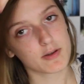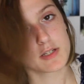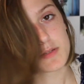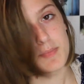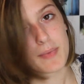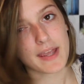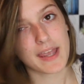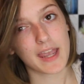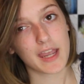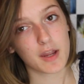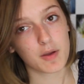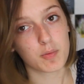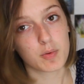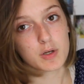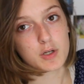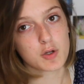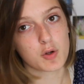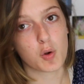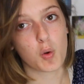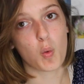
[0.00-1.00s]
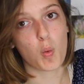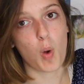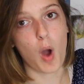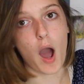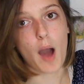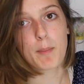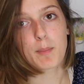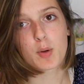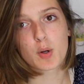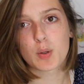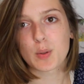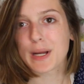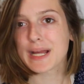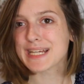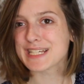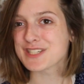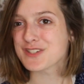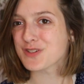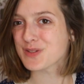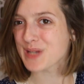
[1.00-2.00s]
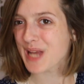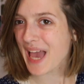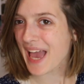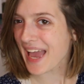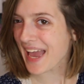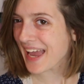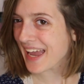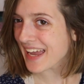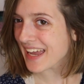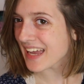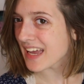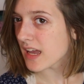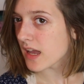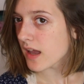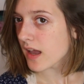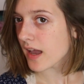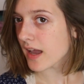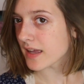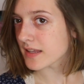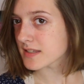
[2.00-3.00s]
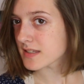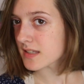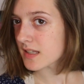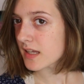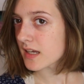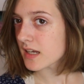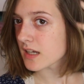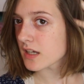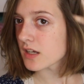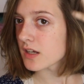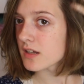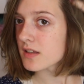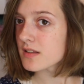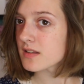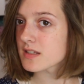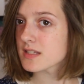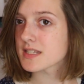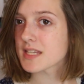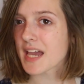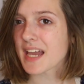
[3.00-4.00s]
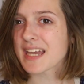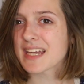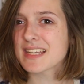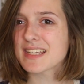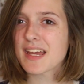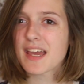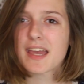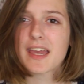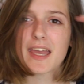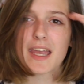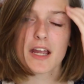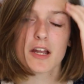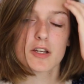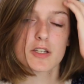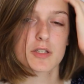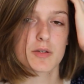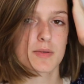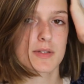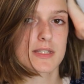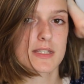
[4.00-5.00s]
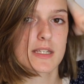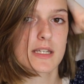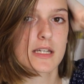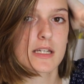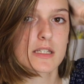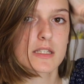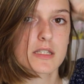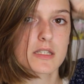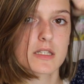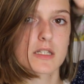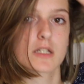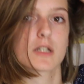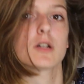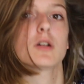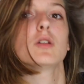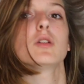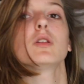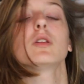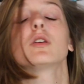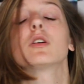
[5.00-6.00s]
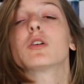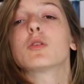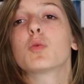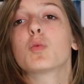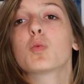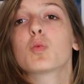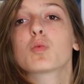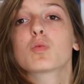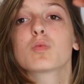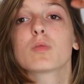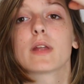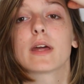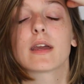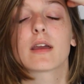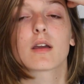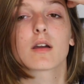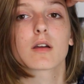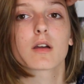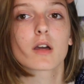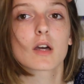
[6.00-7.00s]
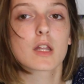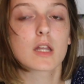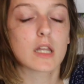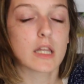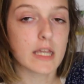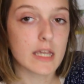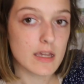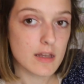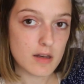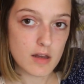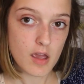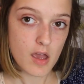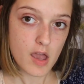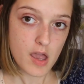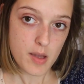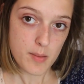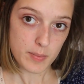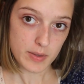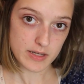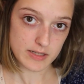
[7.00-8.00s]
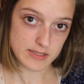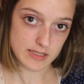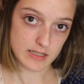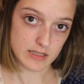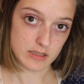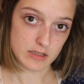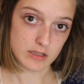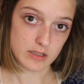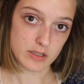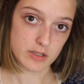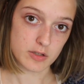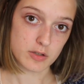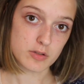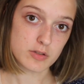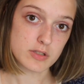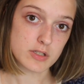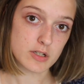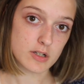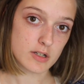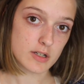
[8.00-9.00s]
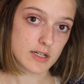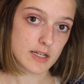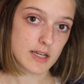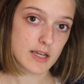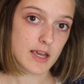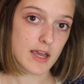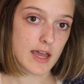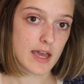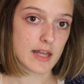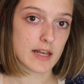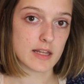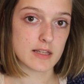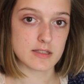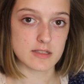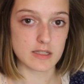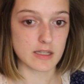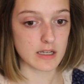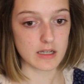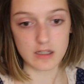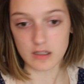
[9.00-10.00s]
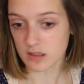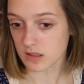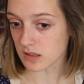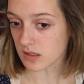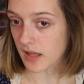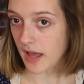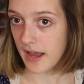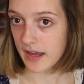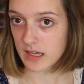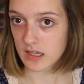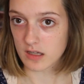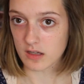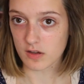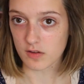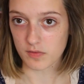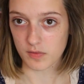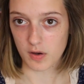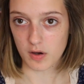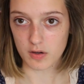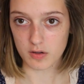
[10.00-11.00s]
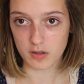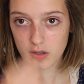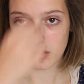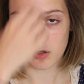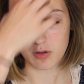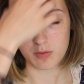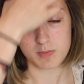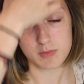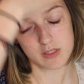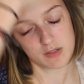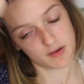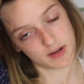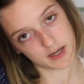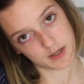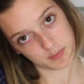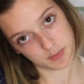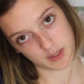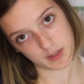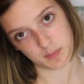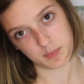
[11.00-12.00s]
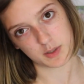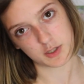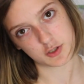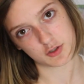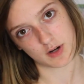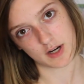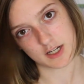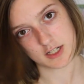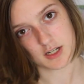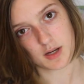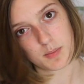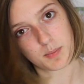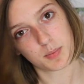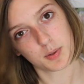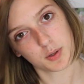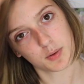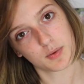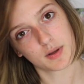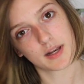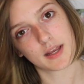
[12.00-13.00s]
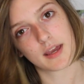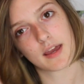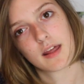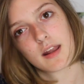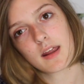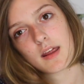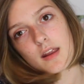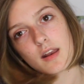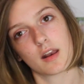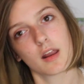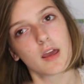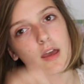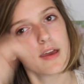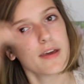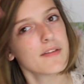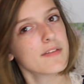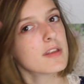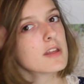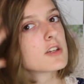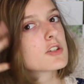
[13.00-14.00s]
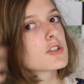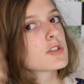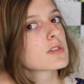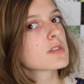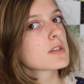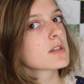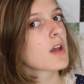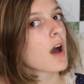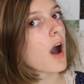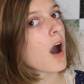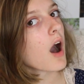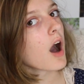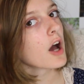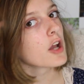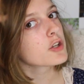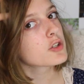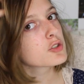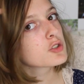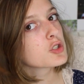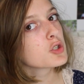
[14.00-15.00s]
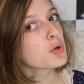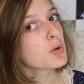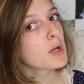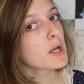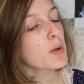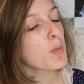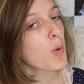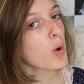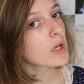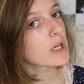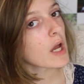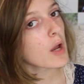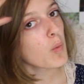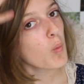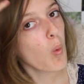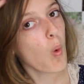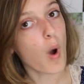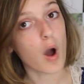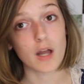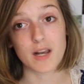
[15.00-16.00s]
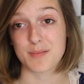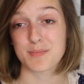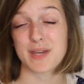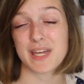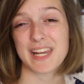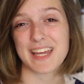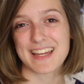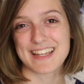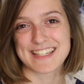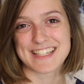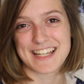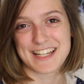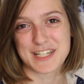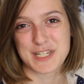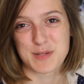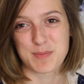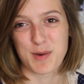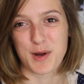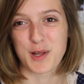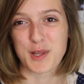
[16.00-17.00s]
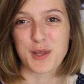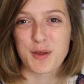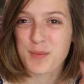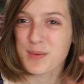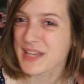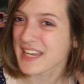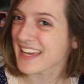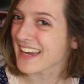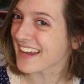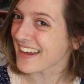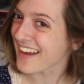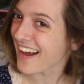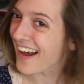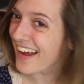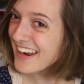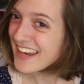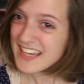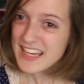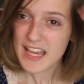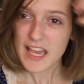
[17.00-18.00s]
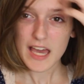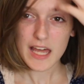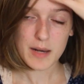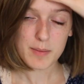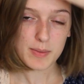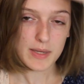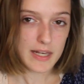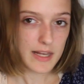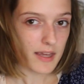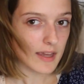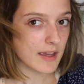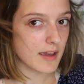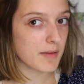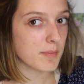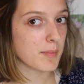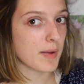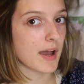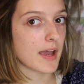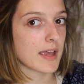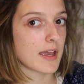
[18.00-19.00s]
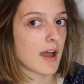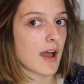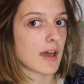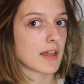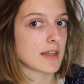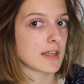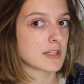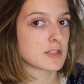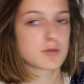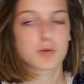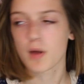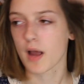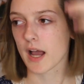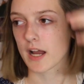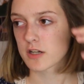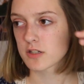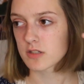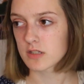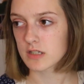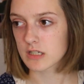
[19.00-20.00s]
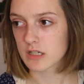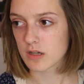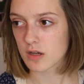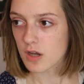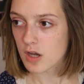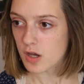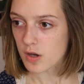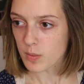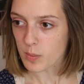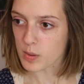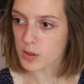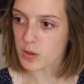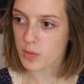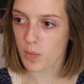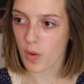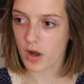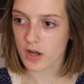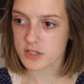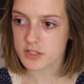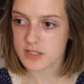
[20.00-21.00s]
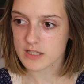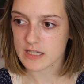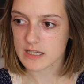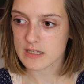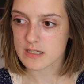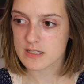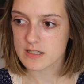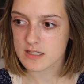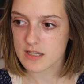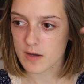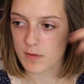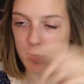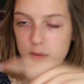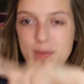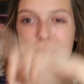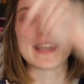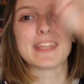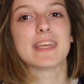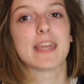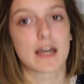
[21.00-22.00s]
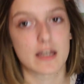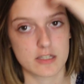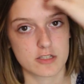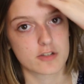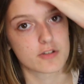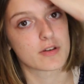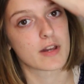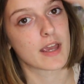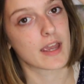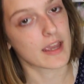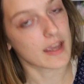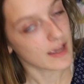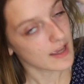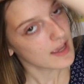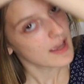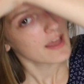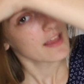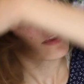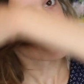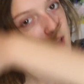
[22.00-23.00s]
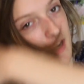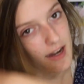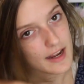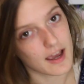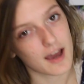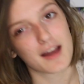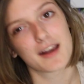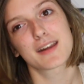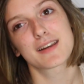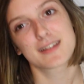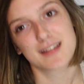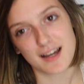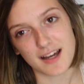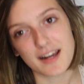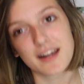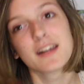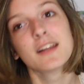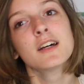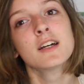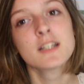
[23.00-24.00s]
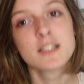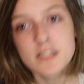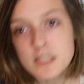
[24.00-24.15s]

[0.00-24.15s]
I wish my hair would cooperate today. It's like second day here, so it's like still like clean, but it's like a little dirty and it's like lacking volume, so I had to like put dry shampoo in it and it's just not doing what I want. I'm getting it done tomorrow though. I'm getting it cut and I'm getting my highlights. We're actually, when you watch this, it would have been yesterday that I got it done.